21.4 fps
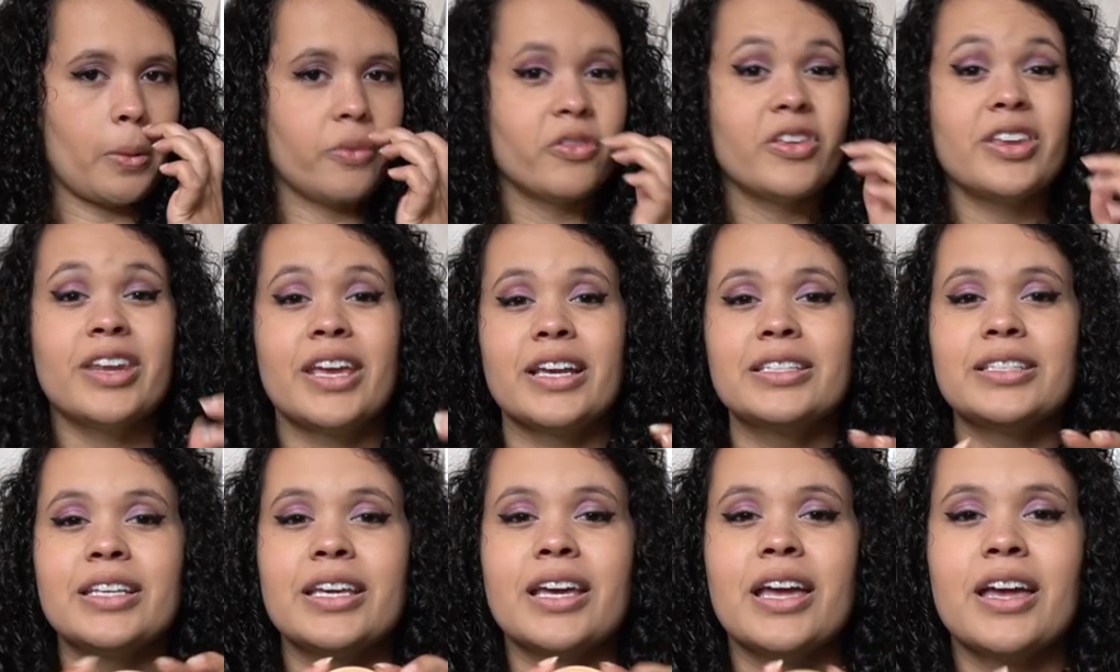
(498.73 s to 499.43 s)
The
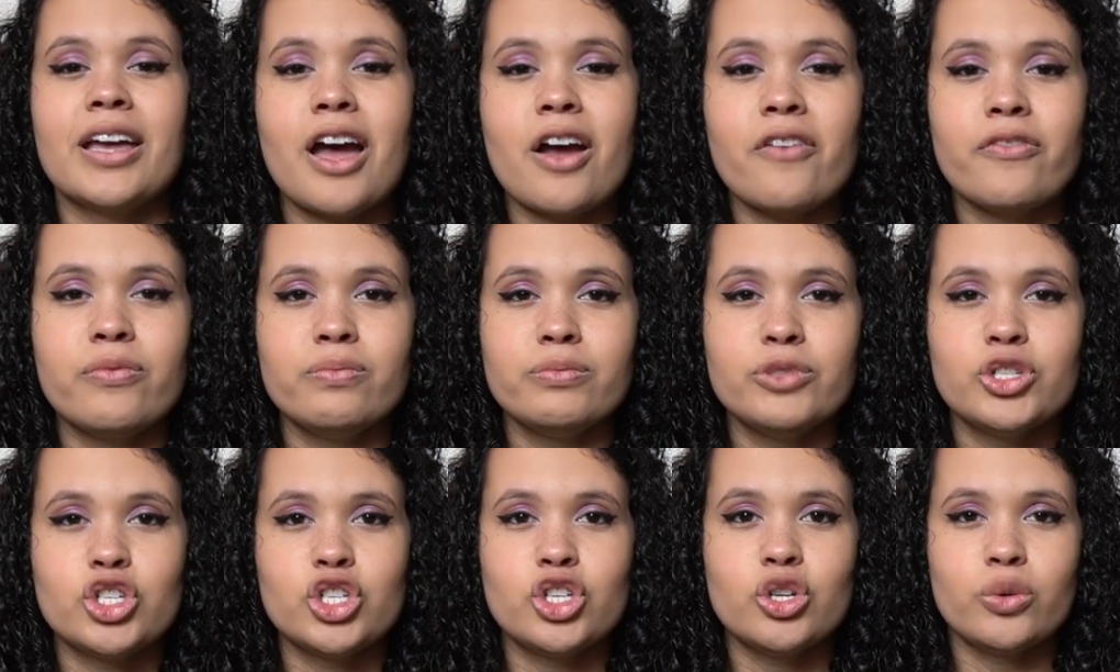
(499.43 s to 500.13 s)
next thing I got
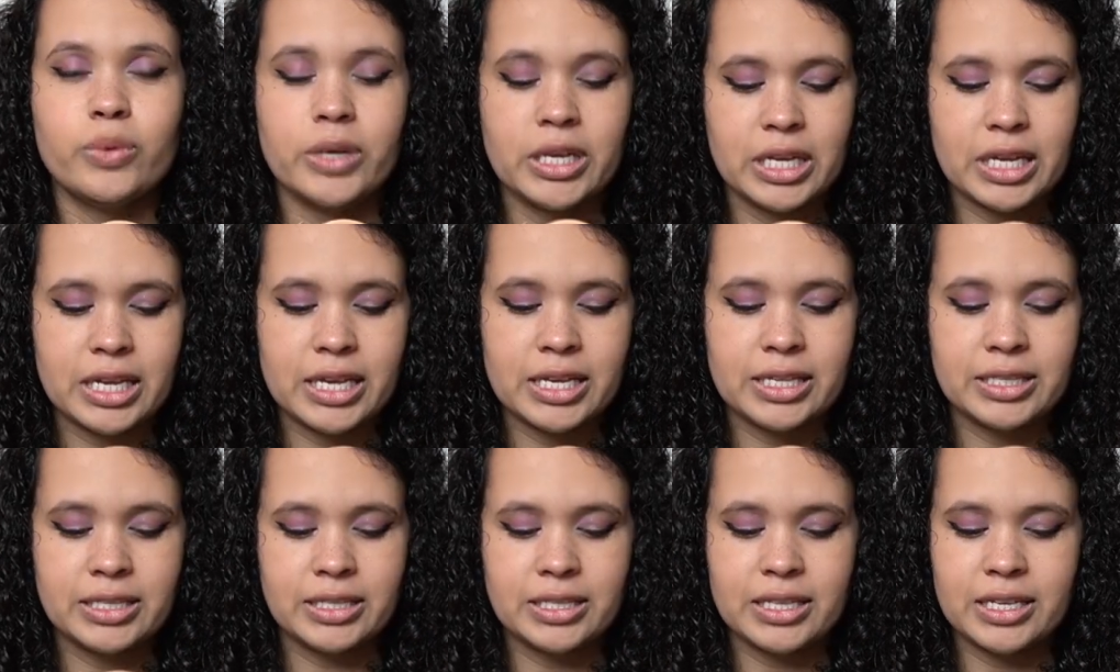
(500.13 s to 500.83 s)
from Chewy
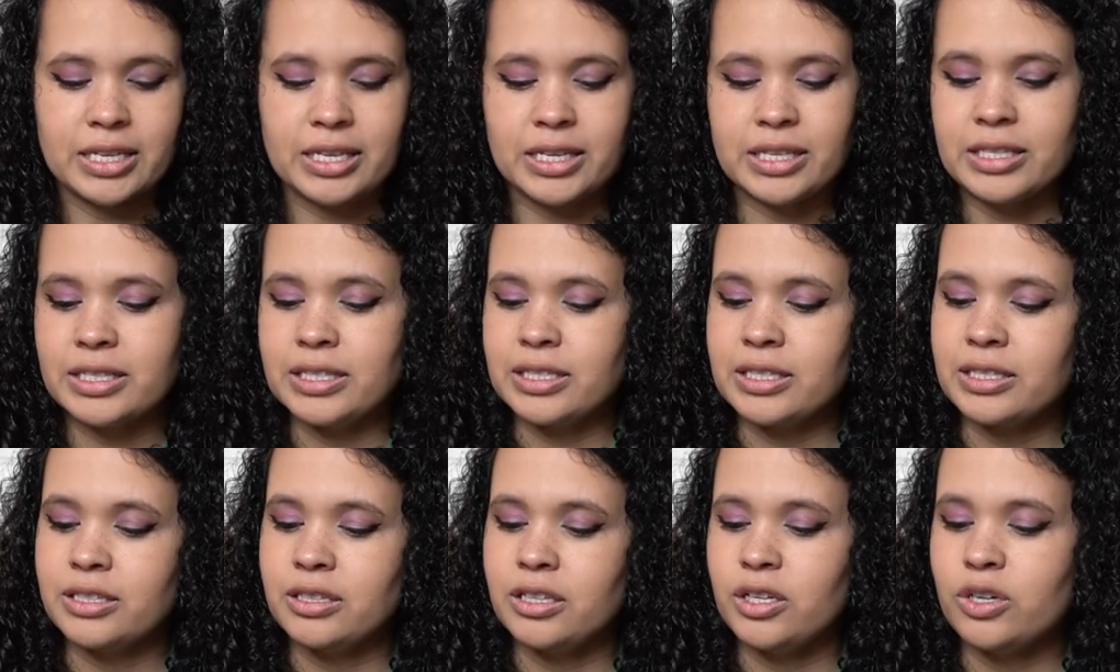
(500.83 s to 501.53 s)
is
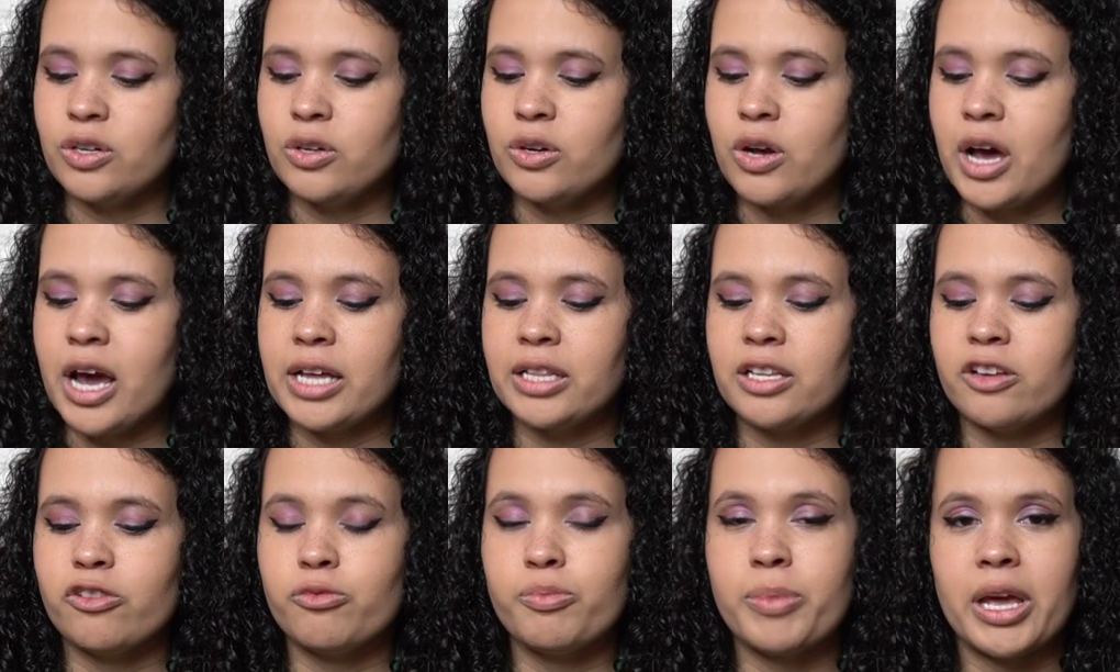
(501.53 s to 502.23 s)
this little I
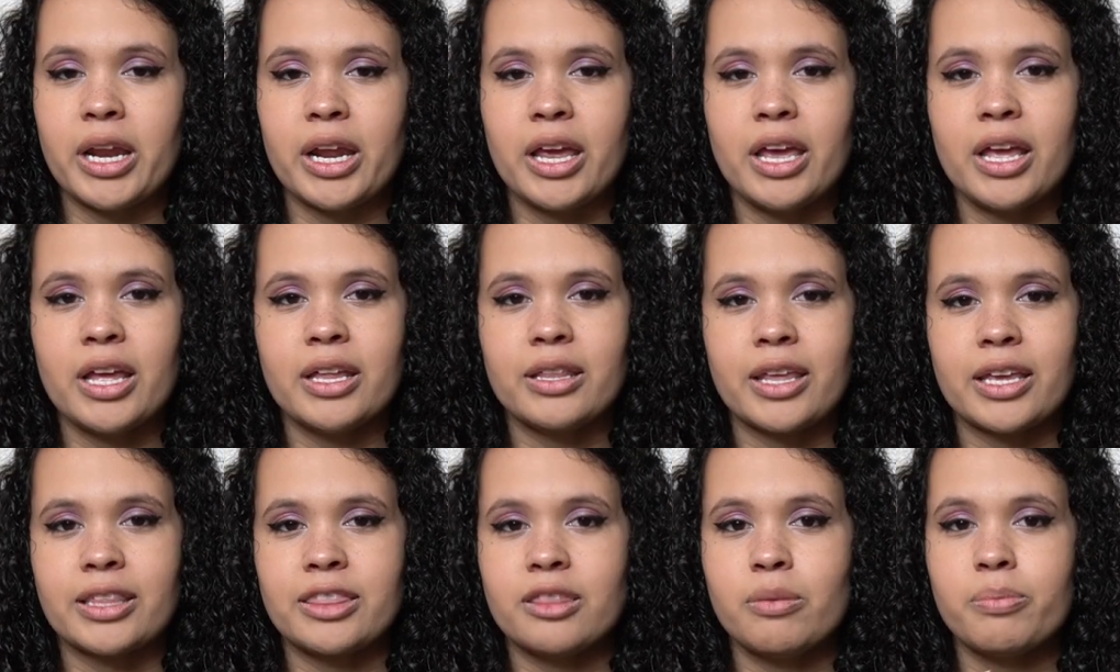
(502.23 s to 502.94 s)
Love Pet Head,
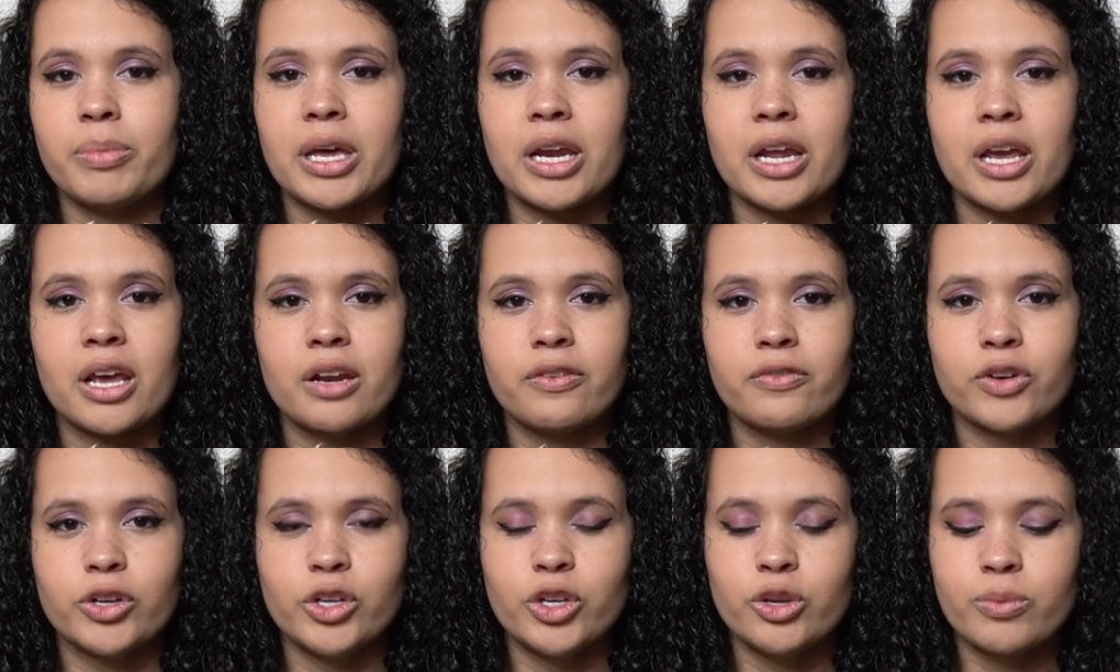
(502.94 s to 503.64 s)
like the bed head
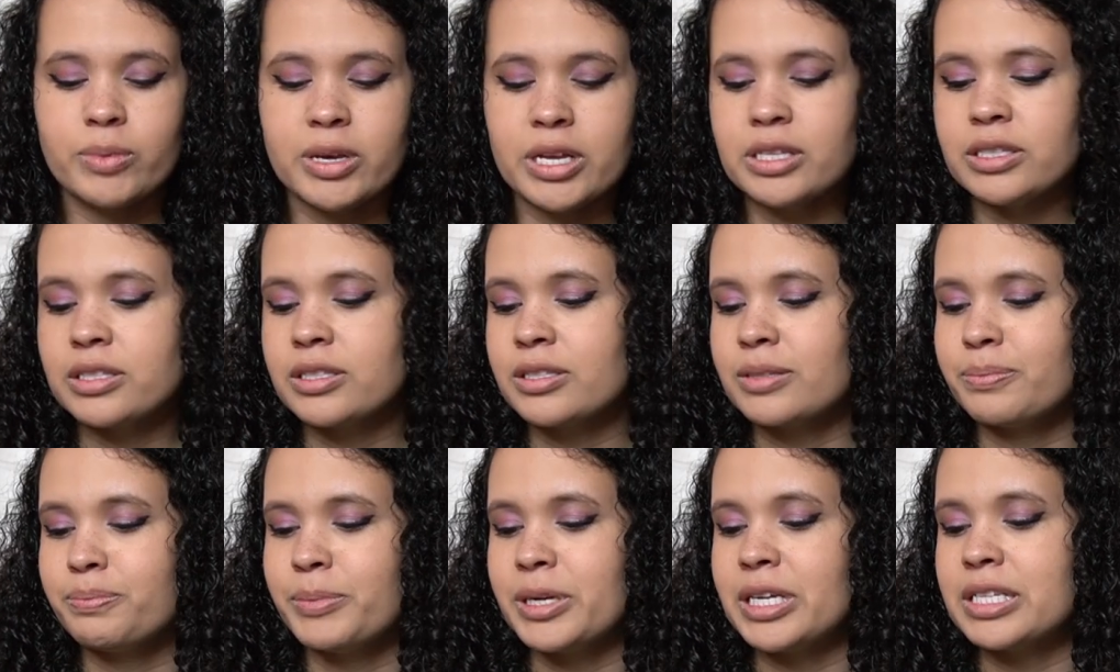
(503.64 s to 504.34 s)
for humans,
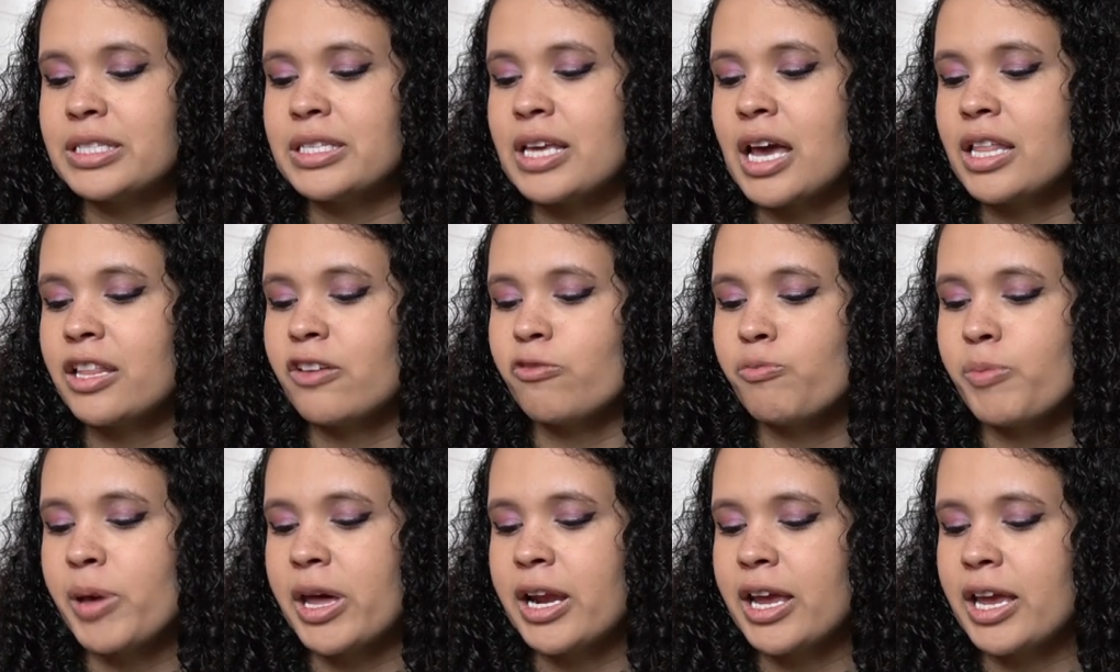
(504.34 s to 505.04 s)
but it's I
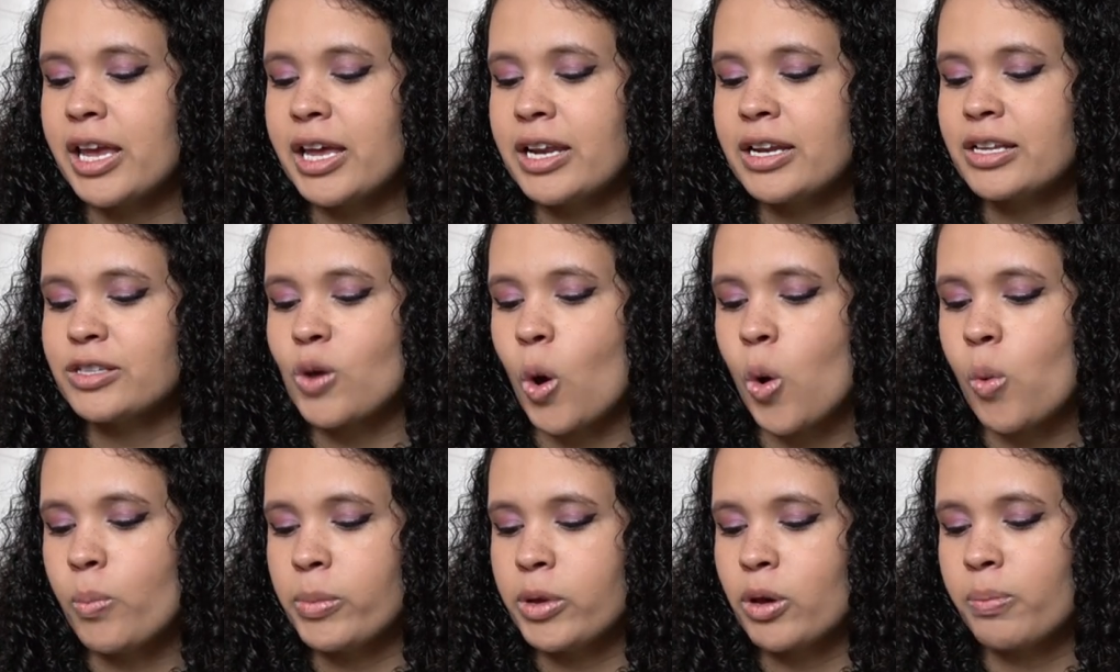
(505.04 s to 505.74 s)
Love Pet Head. It's
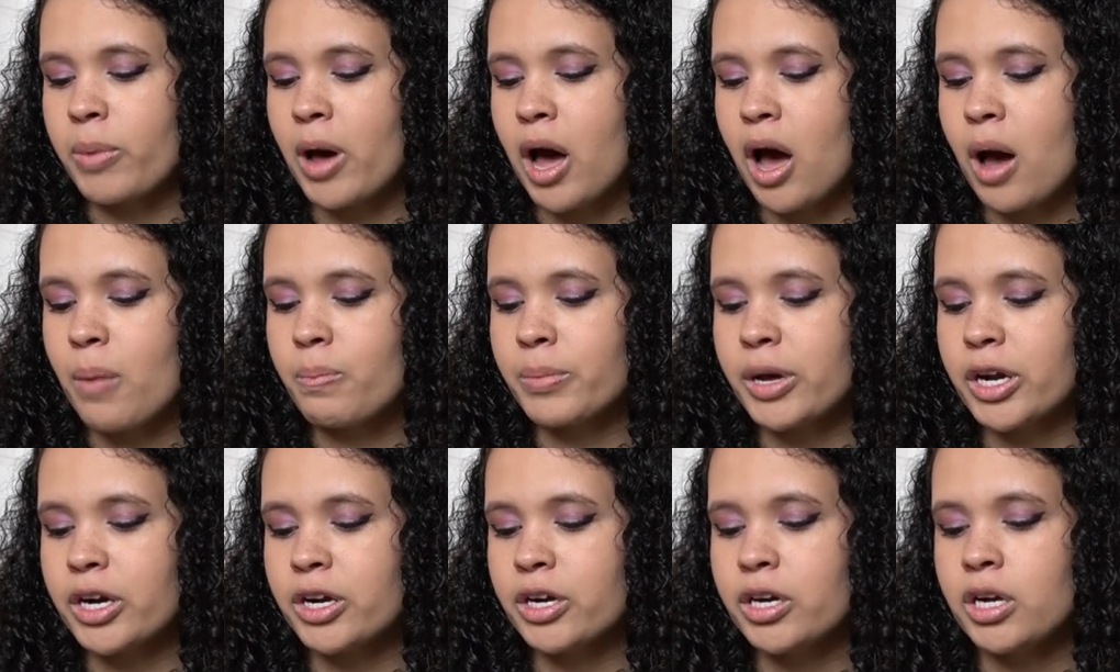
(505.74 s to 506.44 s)
oatmeal palm
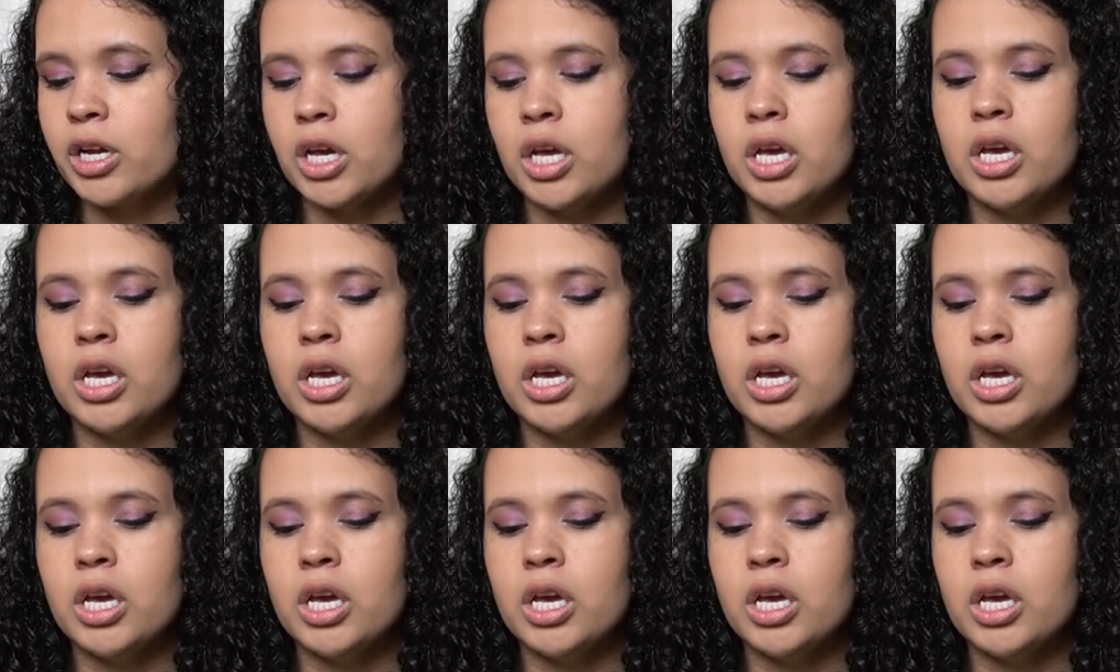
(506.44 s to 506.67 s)
butter.